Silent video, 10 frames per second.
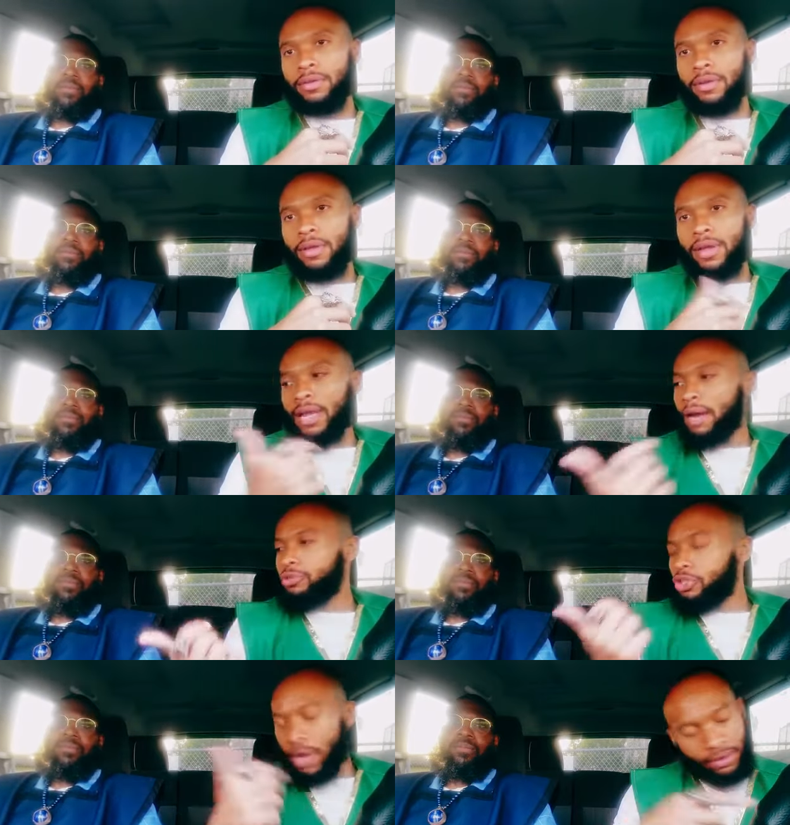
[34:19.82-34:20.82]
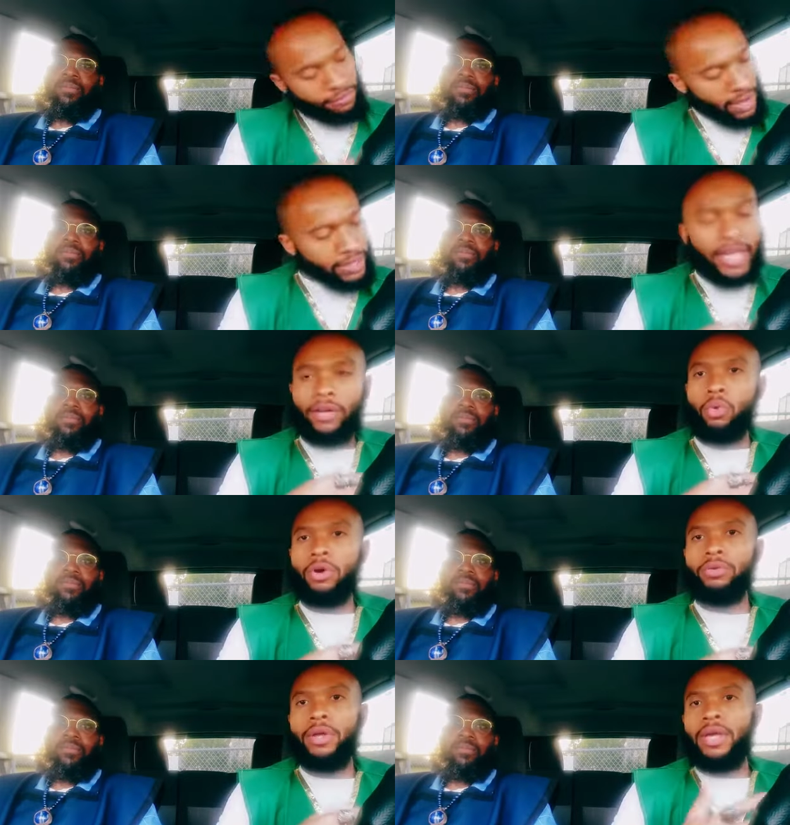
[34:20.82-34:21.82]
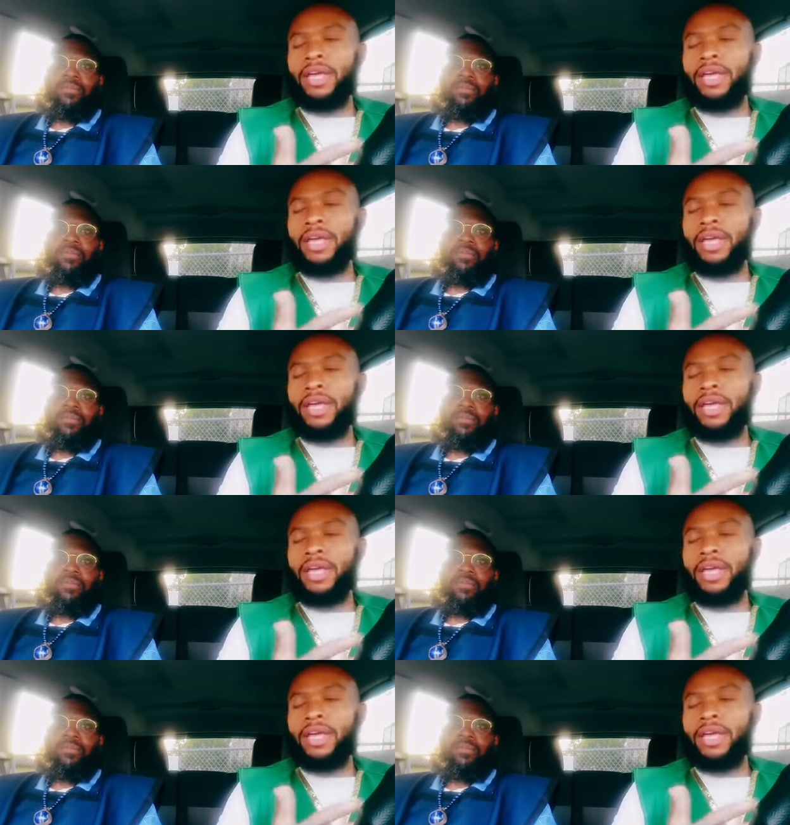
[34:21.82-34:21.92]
Speaker 1: Yeah. And I was trying to find that quote.